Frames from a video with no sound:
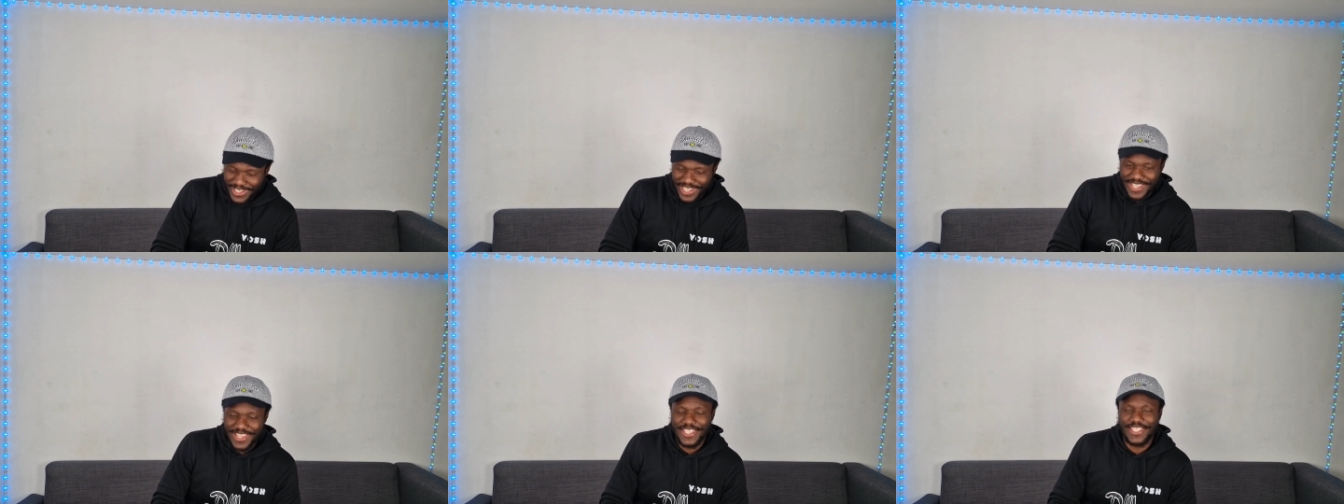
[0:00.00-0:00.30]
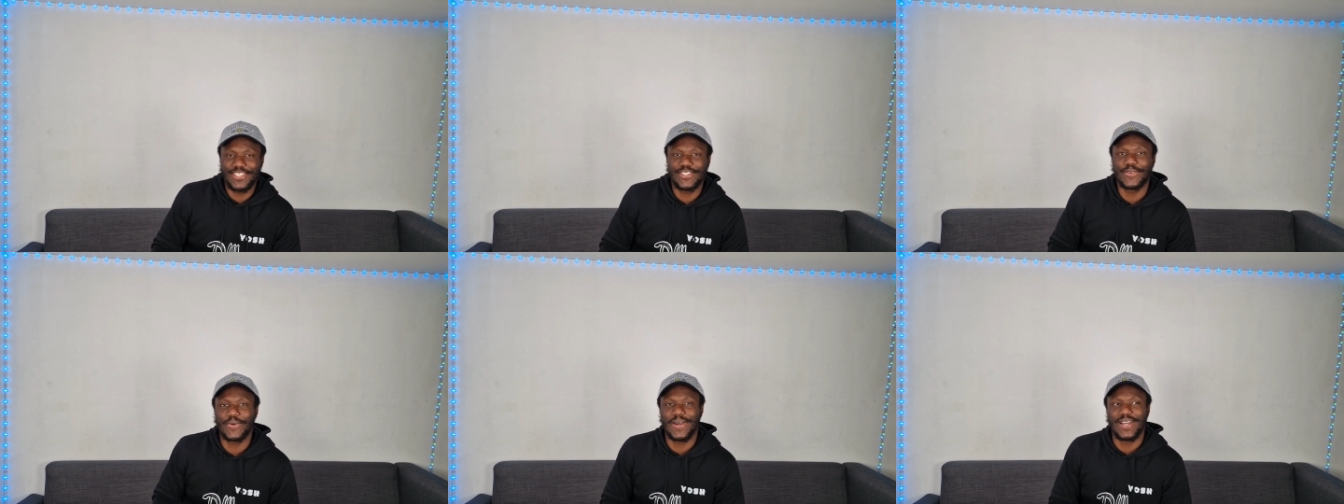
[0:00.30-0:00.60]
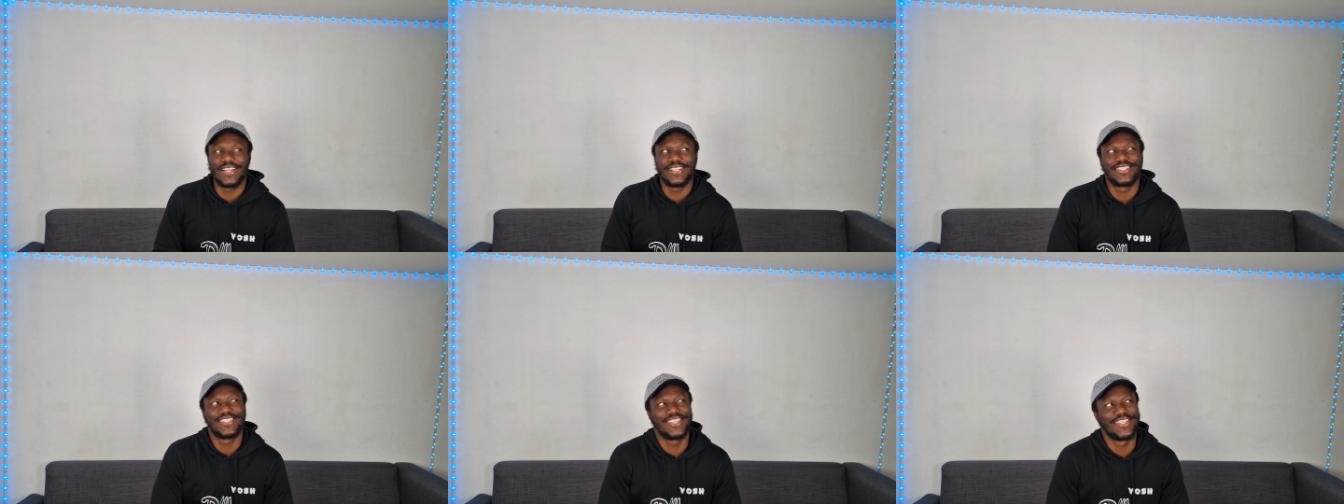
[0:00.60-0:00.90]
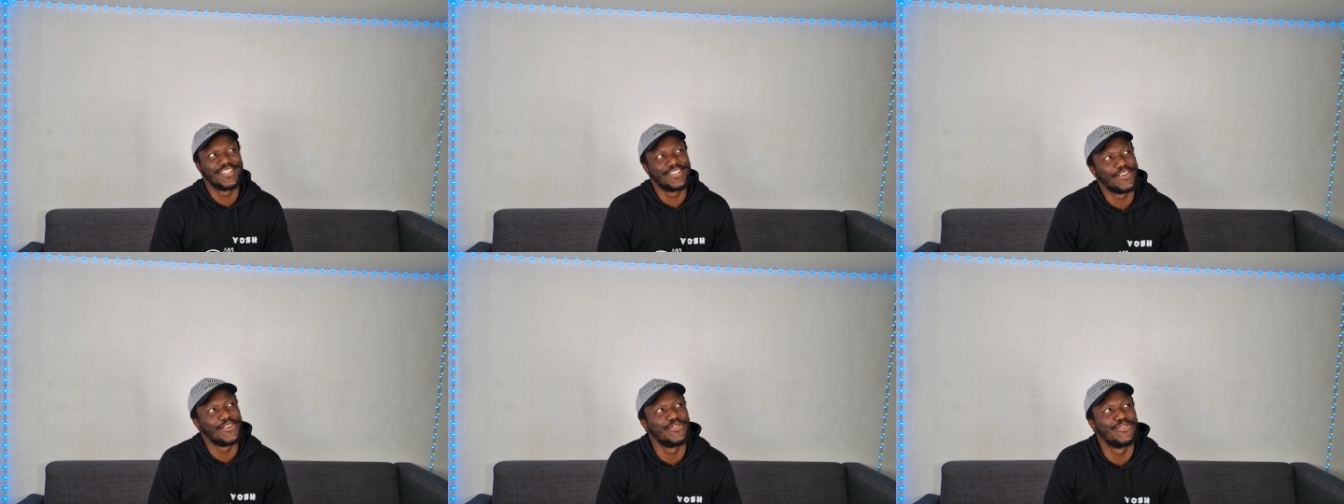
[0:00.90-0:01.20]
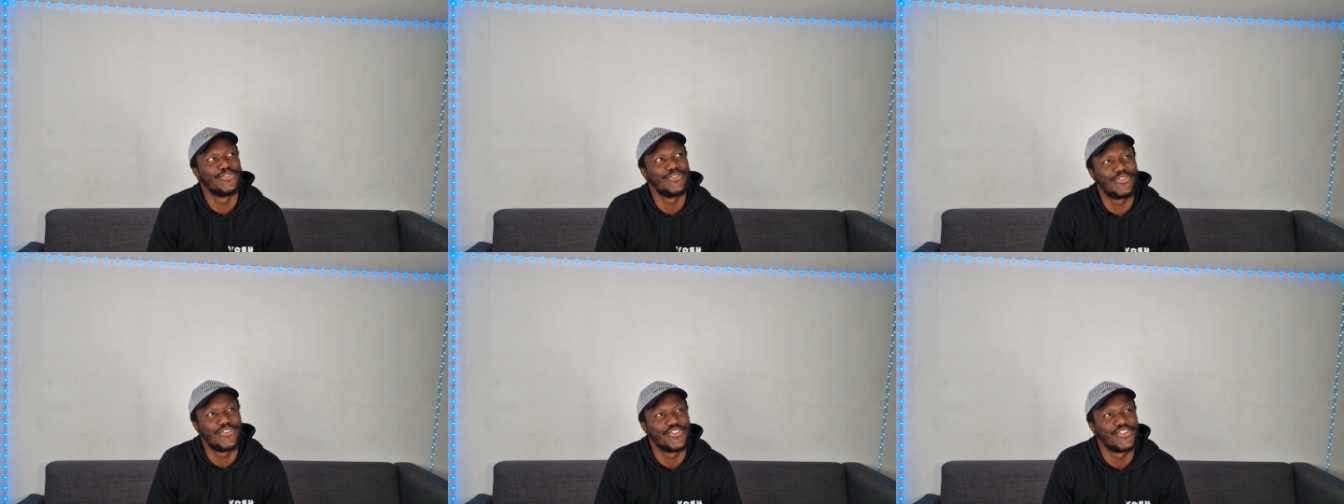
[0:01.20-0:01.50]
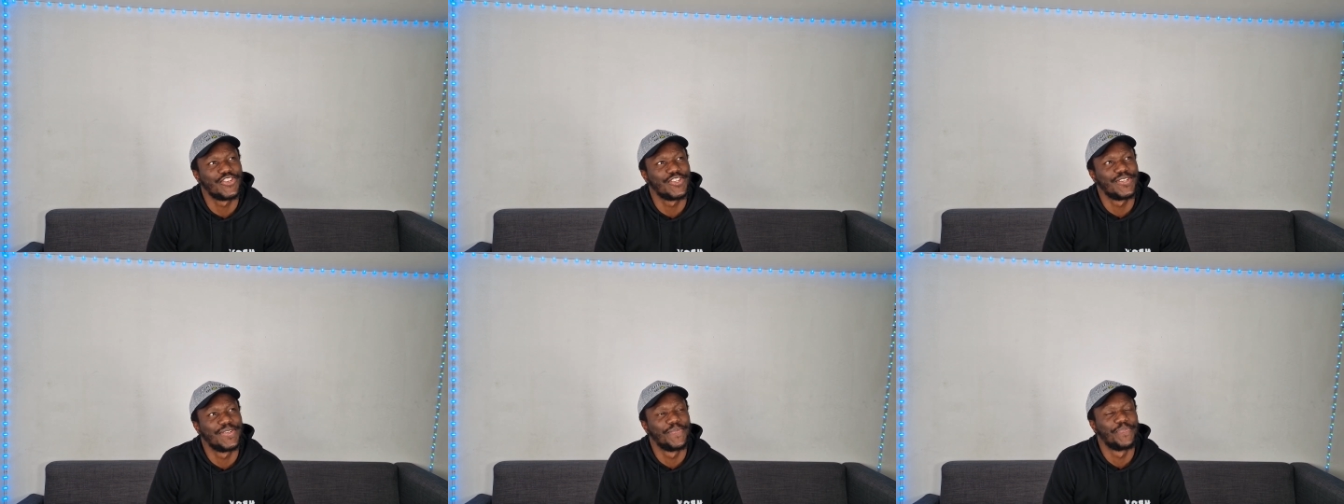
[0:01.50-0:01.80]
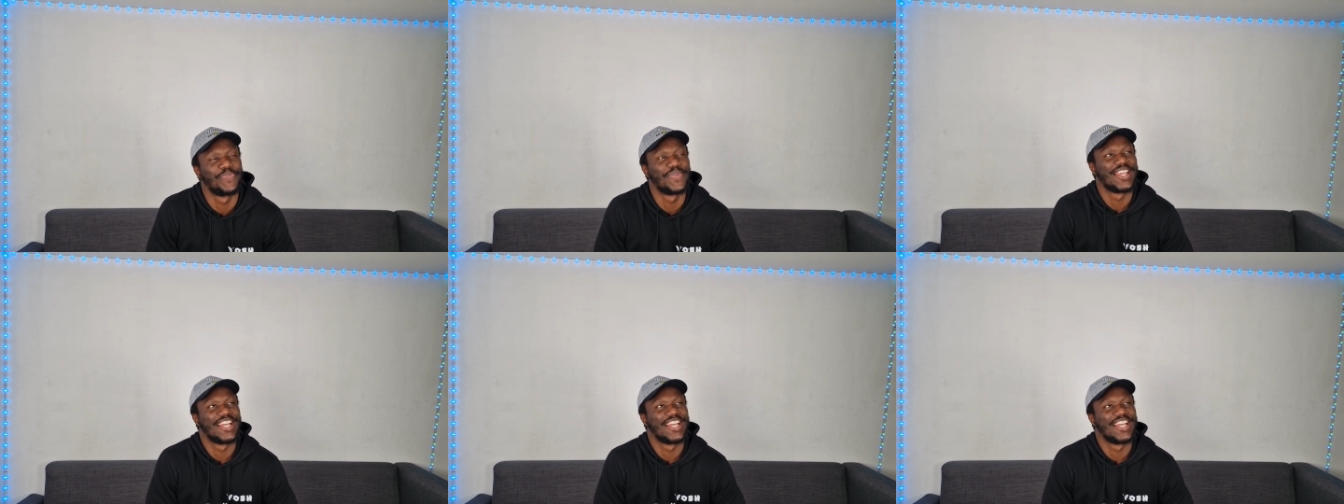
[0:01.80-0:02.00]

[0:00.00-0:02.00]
Okay, this is quite unusual.